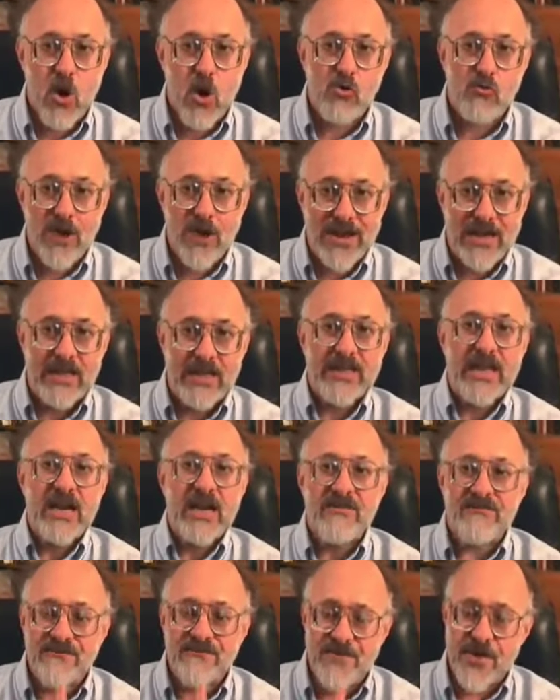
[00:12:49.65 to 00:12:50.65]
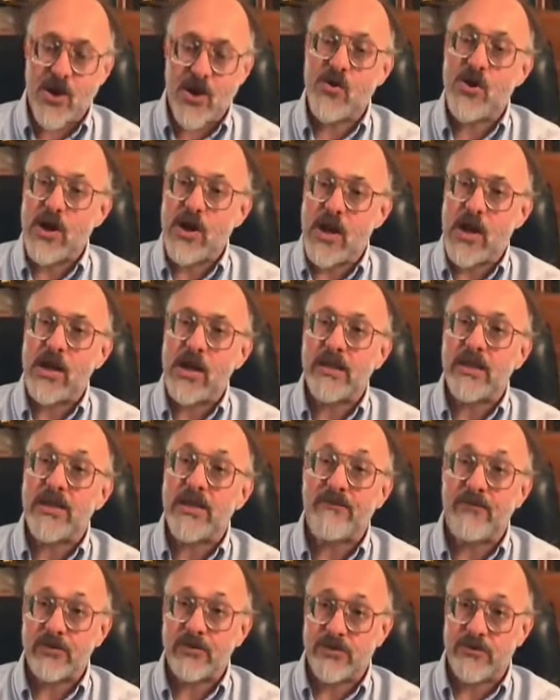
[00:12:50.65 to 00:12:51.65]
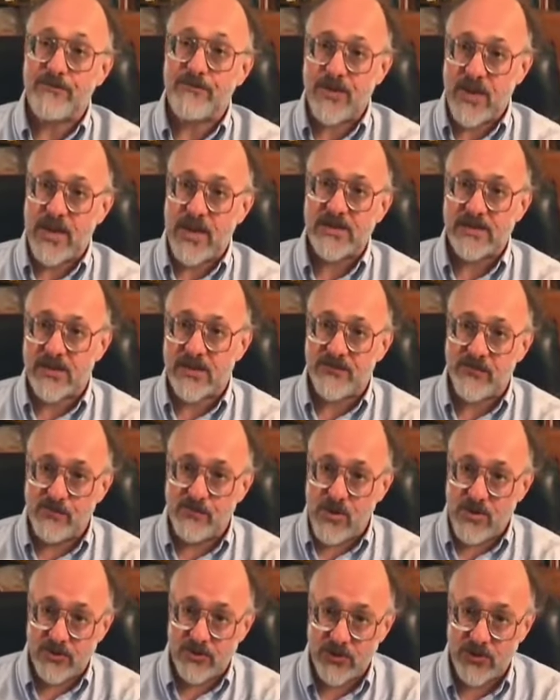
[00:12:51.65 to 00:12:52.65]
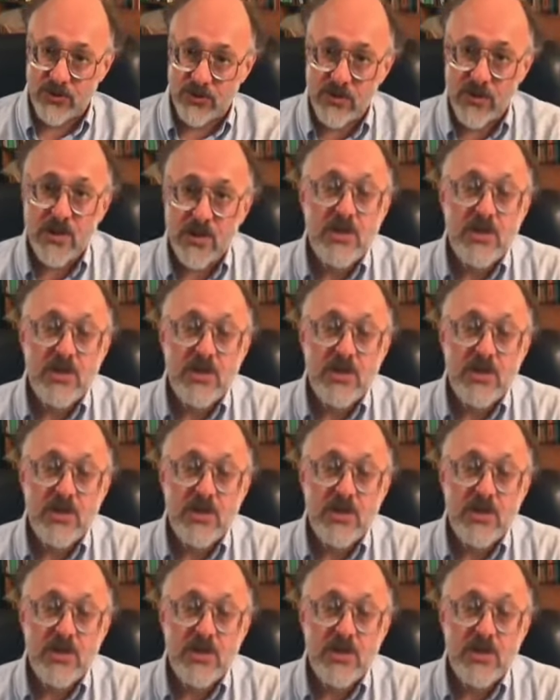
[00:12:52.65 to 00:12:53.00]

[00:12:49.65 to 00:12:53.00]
co-regulating very high levels of positive emotion.